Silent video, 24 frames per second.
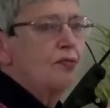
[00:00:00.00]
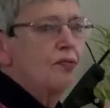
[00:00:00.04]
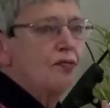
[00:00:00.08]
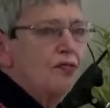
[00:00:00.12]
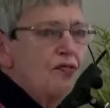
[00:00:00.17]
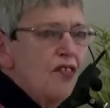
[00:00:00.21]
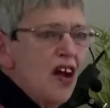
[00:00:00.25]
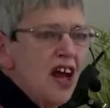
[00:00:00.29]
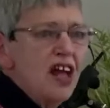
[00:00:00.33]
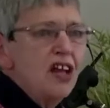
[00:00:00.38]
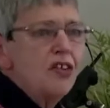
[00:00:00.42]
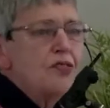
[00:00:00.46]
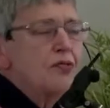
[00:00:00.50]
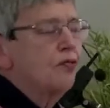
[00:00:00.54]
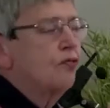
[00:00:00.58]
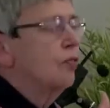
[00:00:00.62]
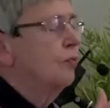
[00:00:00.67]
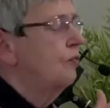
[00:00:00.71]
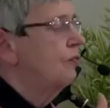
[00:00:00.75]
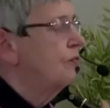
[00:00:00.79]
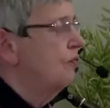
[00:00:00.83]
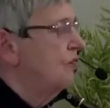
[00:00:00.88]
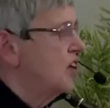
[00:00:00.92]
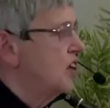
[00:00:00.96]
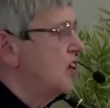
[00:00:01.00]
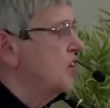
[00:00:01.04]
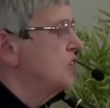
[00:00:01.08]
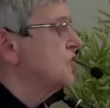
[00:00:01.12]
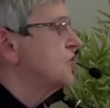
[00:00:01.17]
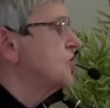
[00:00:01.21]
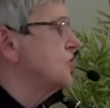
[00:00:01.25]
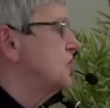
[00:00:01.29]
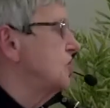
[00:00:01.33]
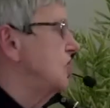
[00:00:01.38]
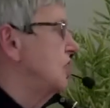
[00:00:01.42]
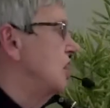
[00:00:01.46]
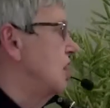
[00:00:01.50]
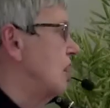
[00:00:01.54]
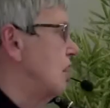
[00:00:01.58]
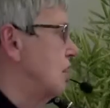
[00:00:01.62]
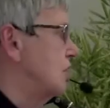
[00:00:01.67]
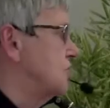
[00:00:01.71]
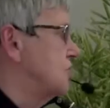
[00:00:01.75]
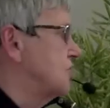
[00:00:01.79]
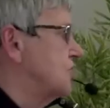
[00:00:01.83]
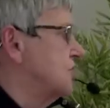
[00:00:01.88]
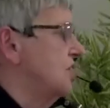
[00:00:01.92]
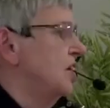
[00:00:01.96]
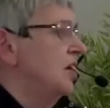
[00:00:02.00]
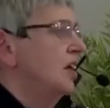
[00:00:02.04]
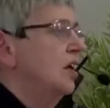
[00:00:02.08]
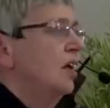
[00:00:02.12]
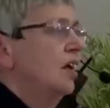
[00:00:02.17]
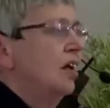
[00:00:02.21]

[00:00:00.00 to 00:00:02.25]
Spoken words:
faith from first to last,